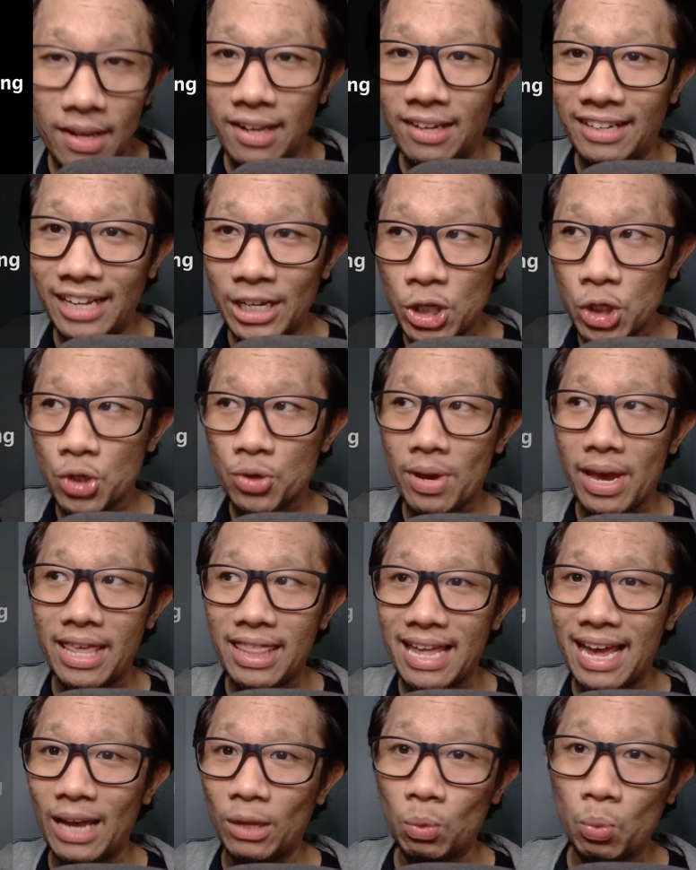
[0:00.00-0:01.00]
Let's try
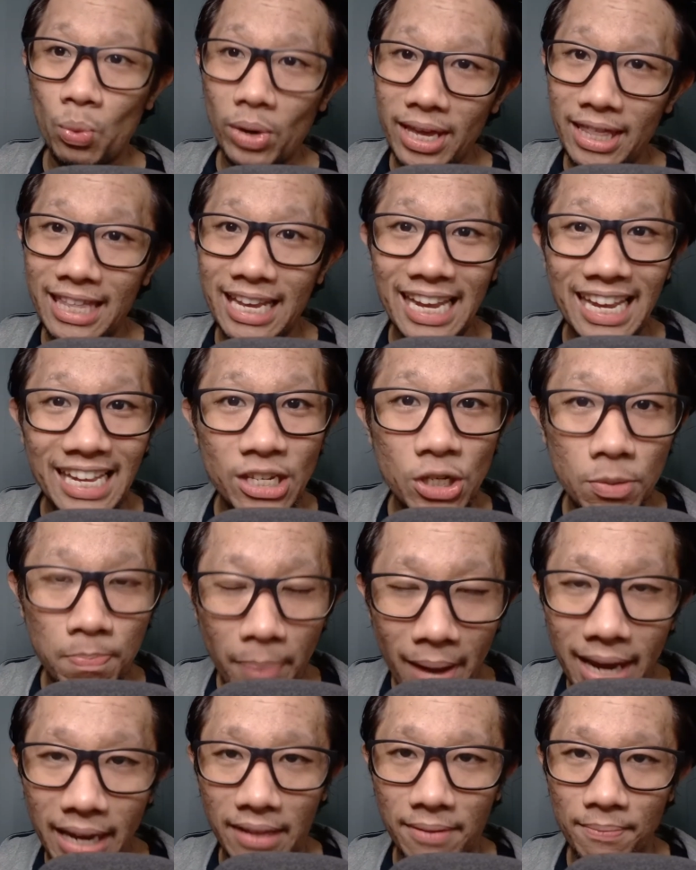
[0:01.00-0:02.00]
that with in
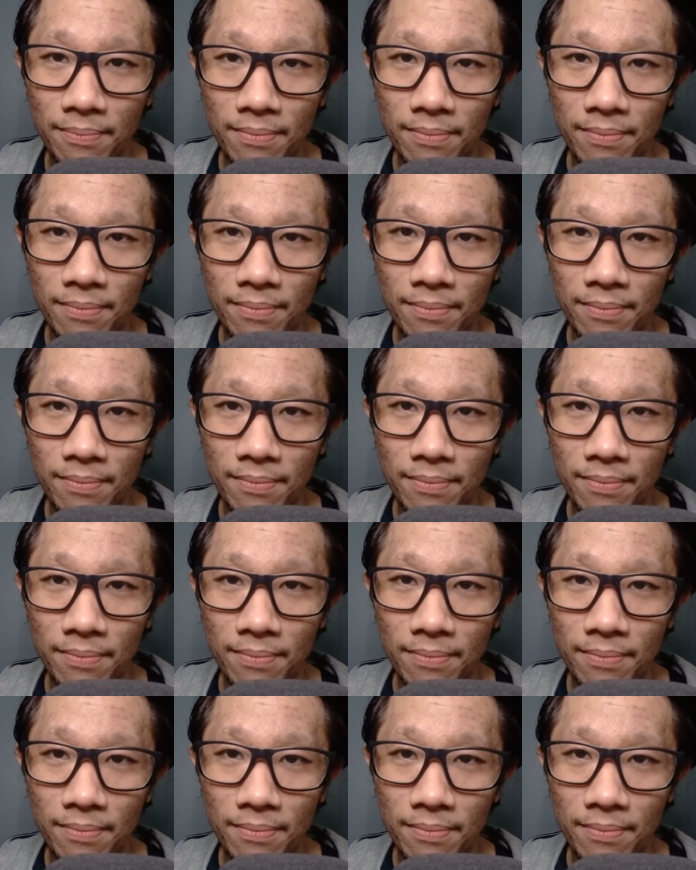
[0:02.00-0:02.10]
spite.